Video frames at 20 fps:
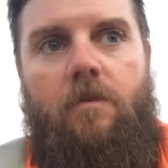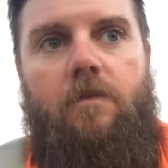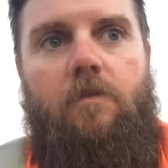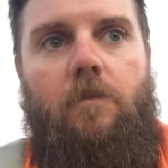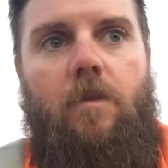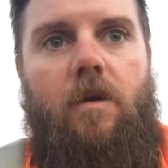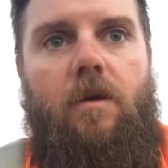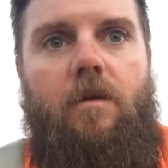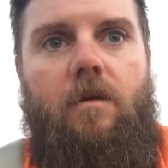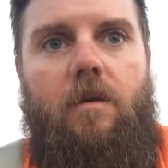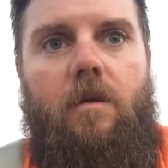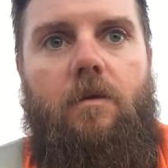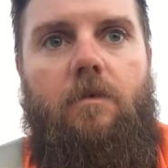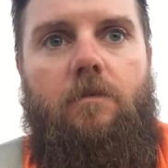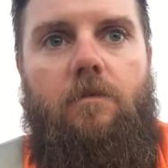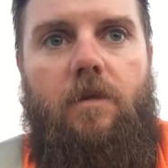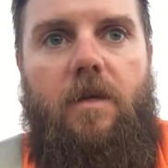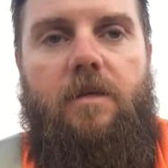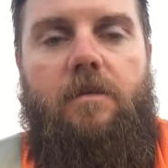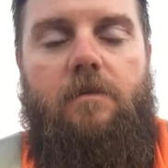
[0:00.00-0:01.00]
To me, you
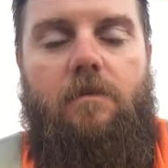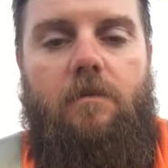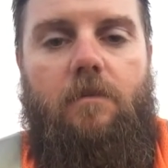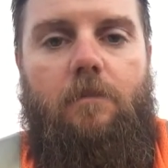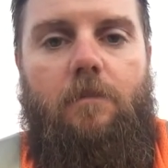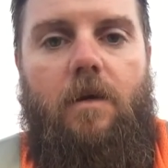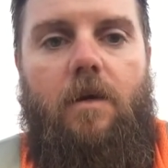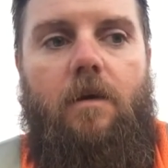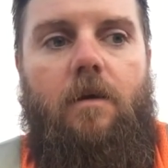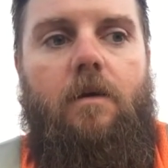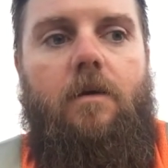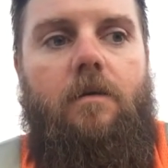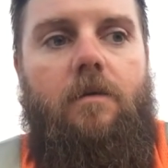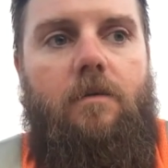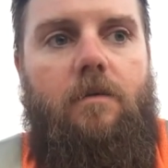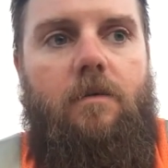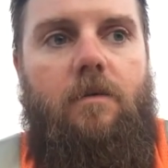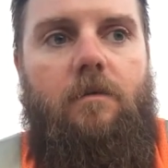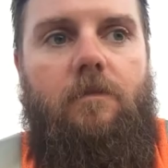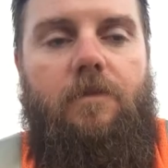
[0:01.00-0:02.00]
know, a decent little buck.
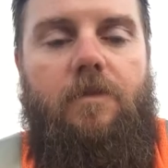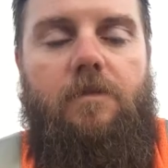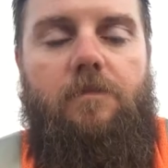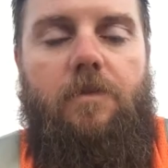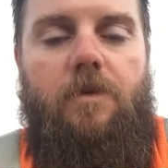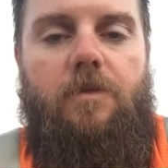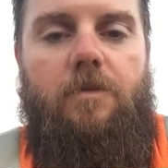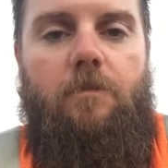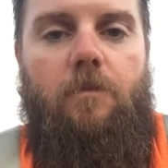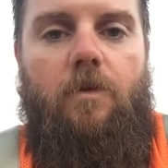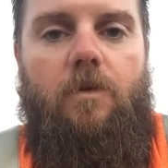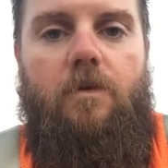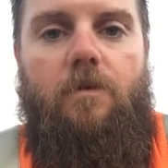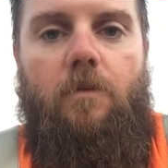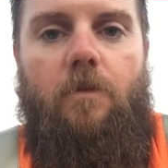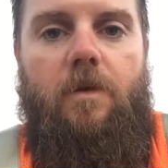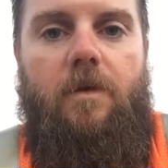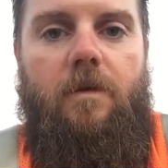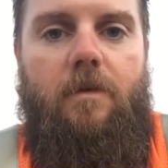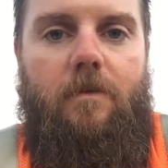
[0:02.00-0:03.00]
You know, if he's pushing
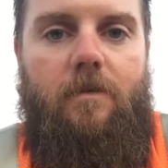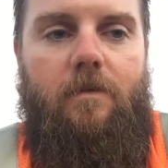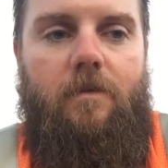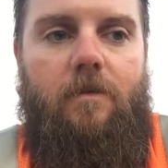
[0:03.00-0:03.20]
120,